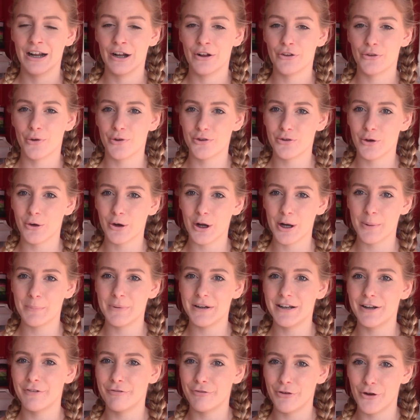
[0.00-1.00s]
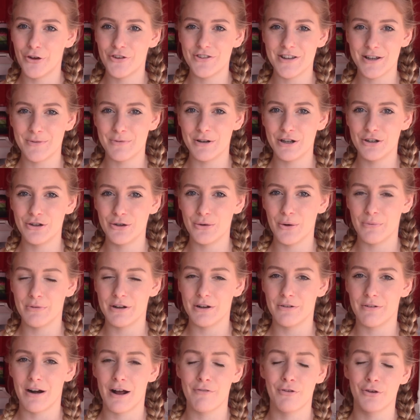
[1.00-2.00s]
So it's not going to be the first thing we do when we
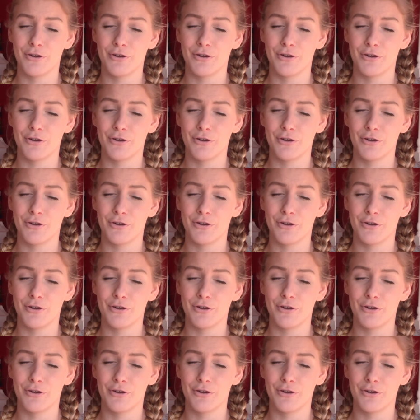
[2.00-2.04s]
arrive,